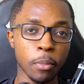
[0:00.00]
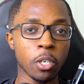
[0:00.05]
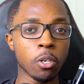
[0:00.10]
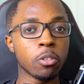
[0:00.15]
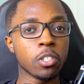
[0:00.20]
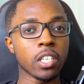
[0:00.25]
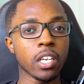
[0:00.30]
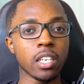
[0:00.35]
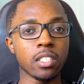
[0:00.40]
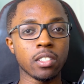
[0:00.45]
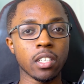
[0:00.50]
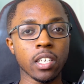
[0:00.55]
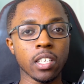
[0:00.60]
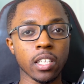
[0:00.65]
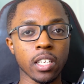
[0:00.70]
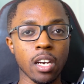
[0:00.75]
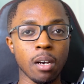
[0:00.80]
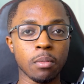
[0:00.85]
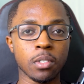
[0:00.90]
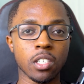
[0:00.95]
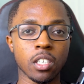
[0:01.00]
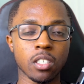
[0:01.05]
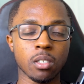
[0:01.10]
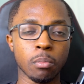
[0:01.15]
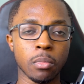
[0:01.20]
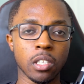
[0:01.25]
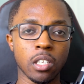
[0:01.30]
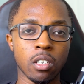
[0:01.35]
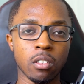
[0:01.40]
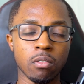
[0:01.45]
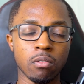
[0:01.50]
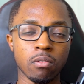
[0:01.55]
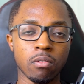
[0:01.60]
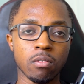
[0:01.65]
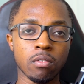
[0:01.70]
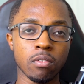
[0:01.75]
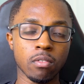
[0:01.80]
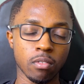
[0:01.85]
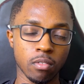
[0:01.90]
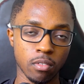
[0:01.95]
me know what you guys think in the comment section below.
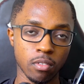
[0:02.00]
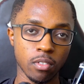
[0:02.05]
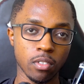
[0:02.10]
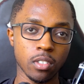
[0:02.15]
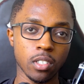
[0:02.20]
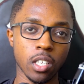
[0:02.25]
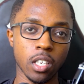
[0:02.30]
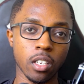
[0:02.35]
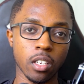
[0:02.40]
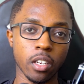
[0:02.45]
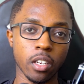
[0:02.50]
Take